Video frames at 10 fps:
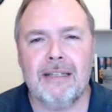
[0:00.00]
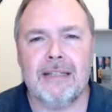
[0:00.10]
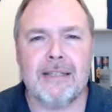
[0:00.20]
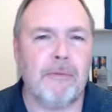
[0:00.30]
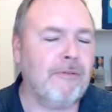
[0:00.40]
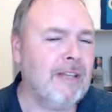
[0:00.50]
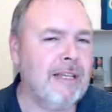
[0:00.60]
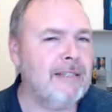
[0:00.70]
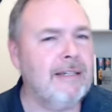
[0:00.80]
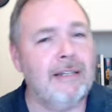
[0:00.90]
that some of it
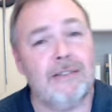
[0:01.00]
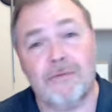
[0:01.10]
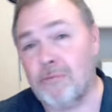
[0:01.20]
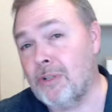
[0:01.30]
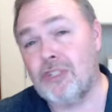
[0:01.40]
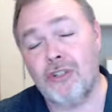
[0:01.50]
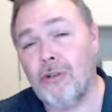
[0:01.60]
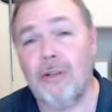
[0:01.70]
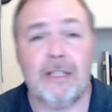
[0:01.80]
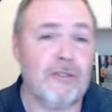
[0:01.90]
isn't as
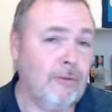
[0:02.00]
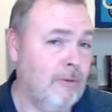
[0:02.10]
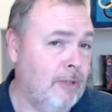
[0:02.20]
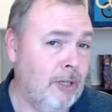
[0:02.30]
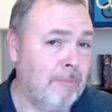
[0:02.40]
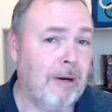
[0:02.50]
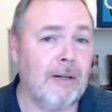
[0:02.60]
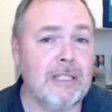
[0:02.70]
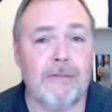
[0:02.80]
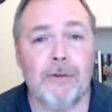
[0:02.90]
original as earlier
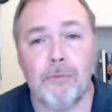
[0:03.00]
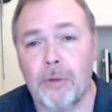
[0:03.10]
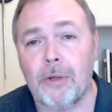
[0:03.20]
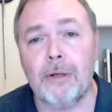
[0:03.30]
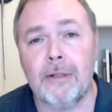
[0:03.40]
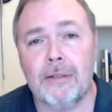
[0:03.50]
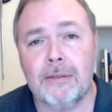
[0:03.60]
parts of it were.